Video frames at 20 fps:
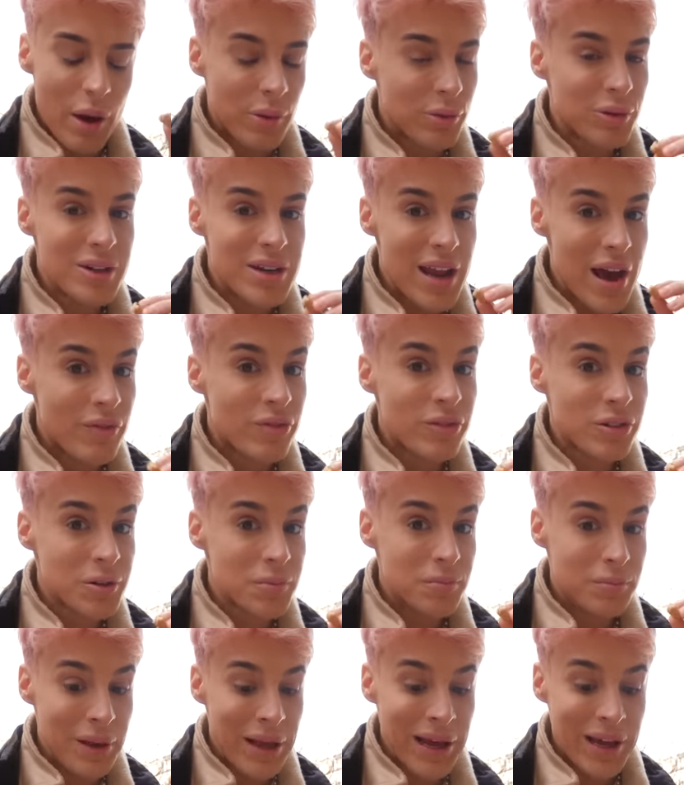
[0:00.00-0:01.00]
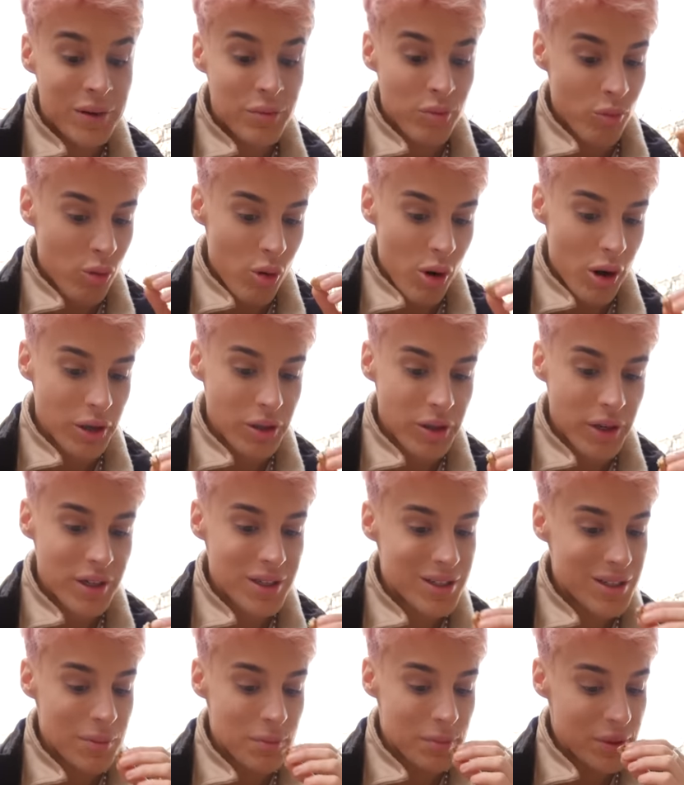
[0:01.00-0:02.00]
I would never pick
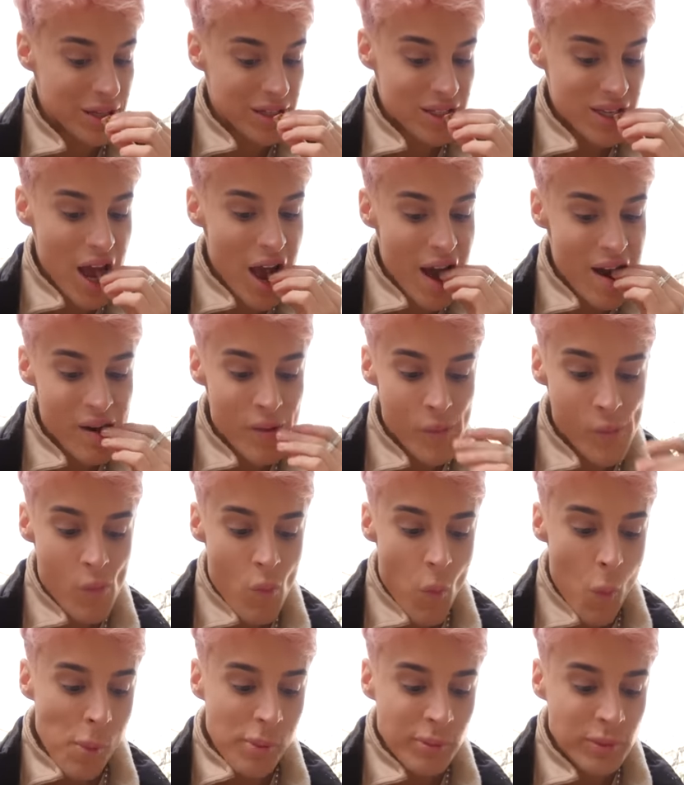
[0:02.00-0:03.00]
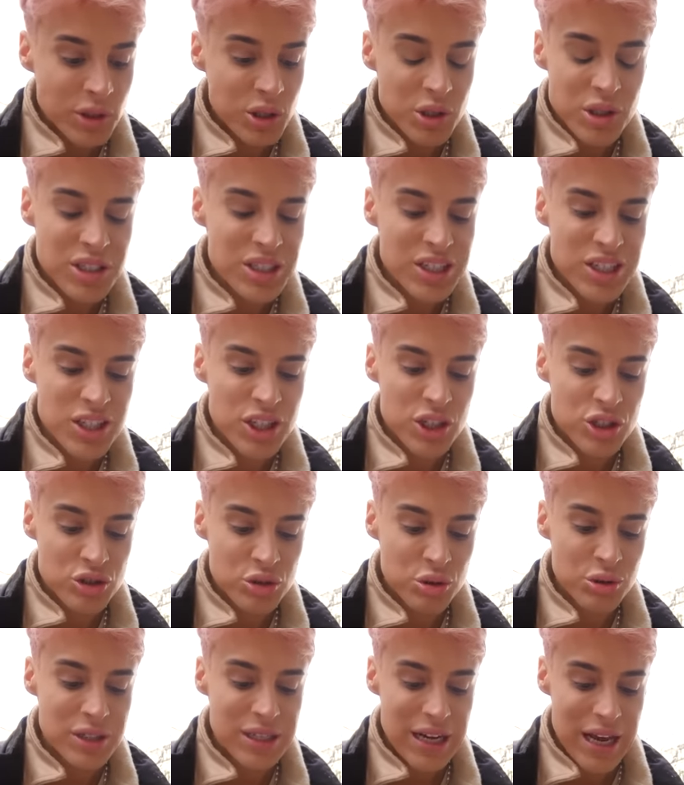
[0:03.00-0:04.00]
walnuts in pizza. So this is a
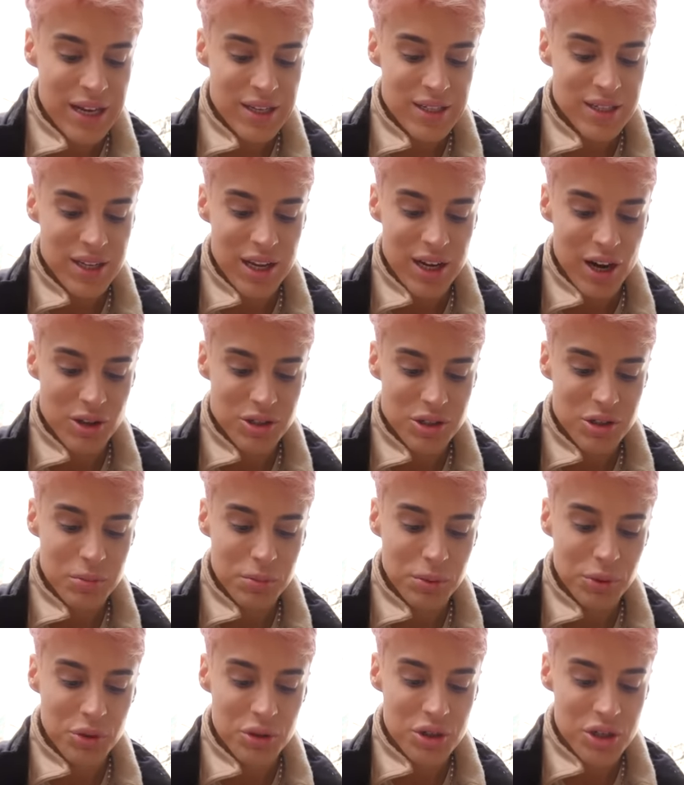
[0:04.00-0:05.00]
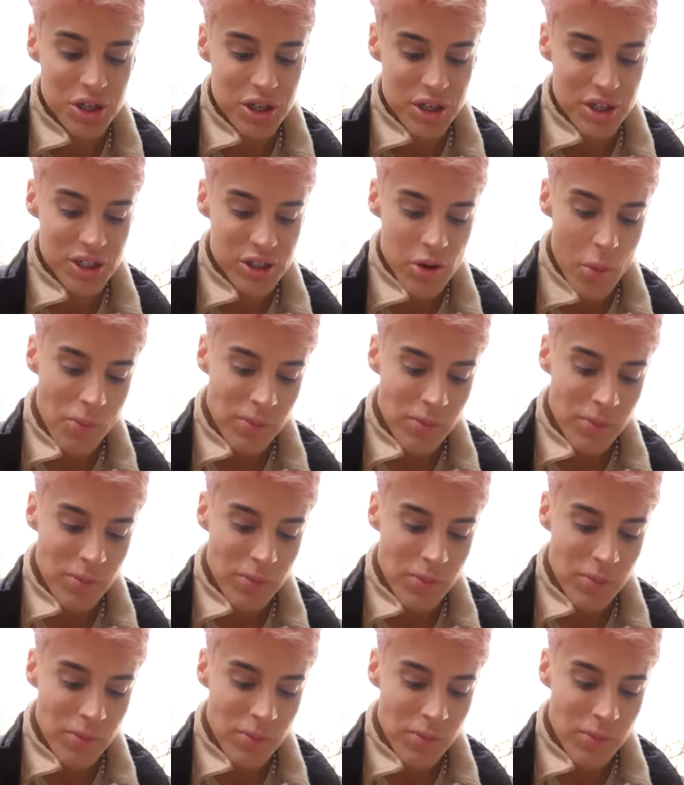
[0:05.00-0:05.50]
true test, and also blue cheese.